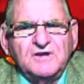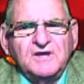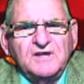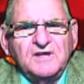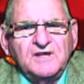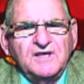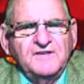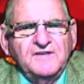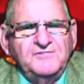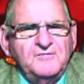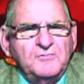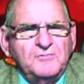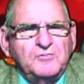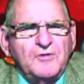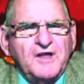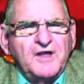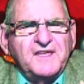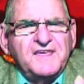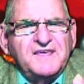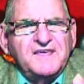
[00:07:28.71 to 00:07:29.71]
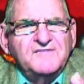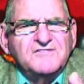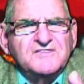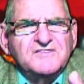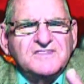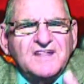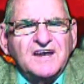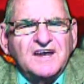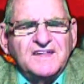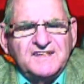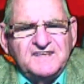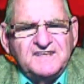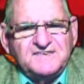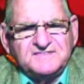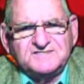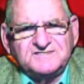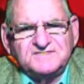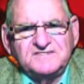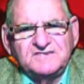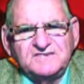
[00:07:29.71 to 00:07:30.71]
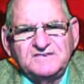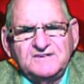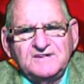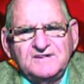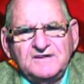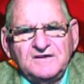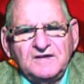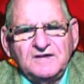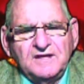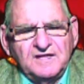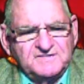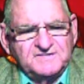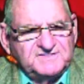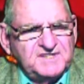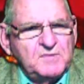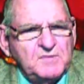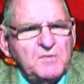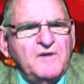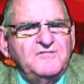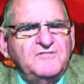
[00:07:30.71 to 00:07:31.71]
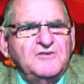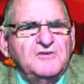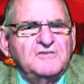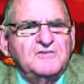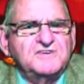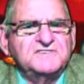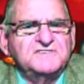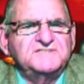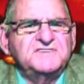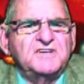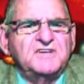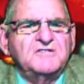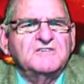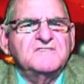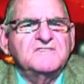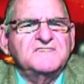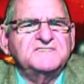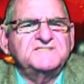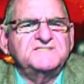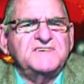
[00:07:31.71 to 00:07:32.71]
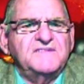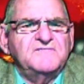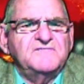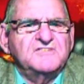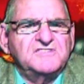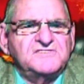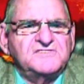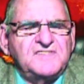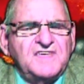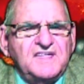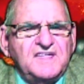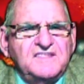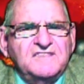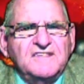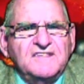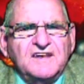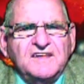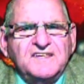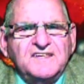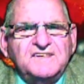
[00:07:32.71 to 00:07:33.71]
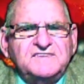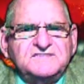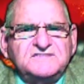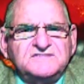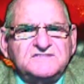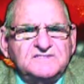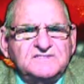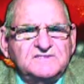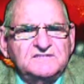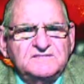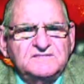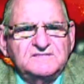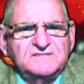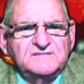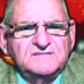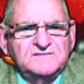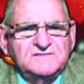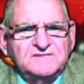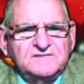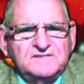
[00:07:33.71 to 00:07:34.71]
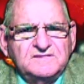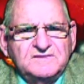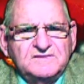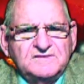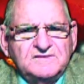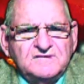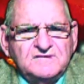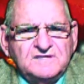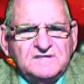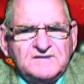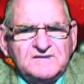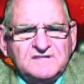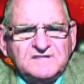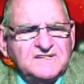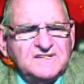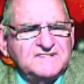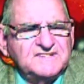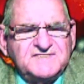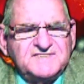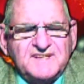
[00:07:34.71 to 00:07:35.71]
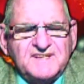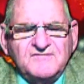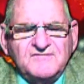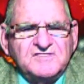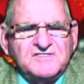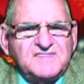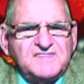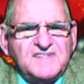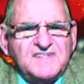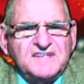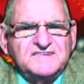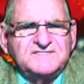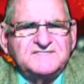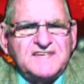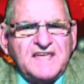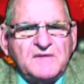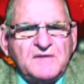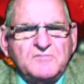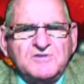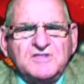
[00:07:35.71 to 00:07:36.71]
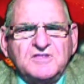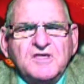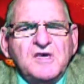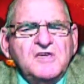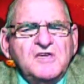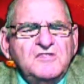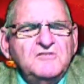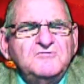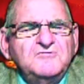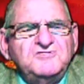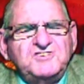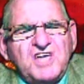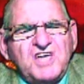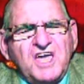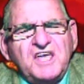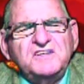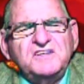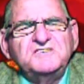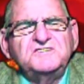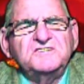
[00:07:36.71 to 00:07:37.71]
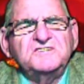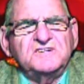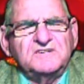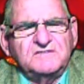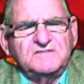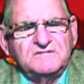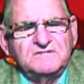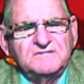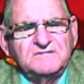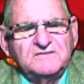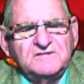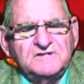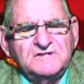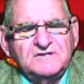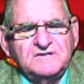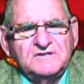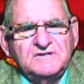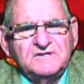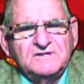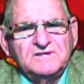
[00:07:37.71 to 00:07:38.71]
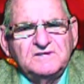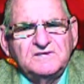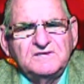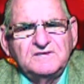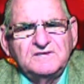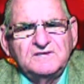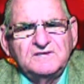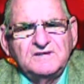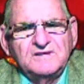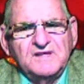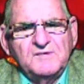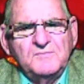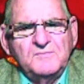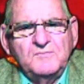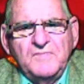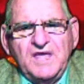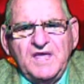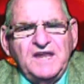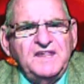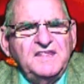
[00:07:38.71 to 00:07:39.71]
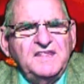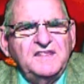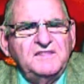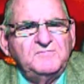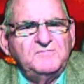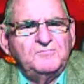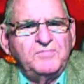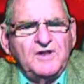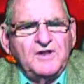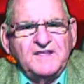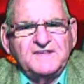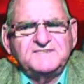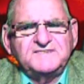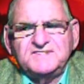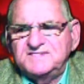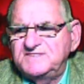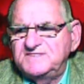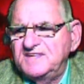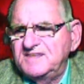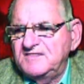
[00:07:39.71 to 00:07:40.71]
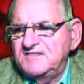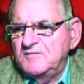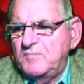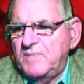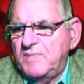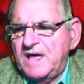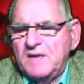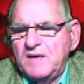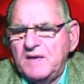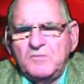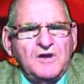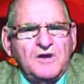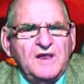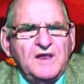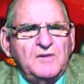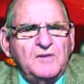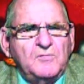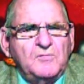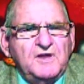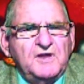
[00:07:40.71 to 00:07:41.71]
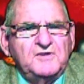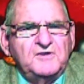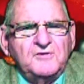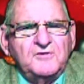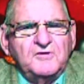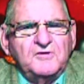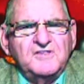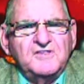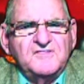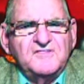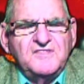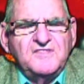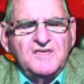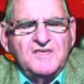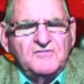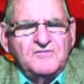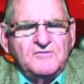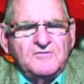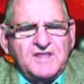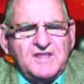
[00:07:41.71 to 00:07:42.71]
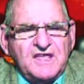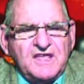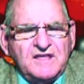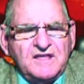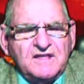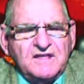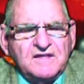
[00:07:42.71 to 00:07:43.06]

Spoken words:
if you break even the least. Some of you consider the seventh day the least, the seventh day Sabbath. You change it. In many places in the Bible, and I read to you the other day,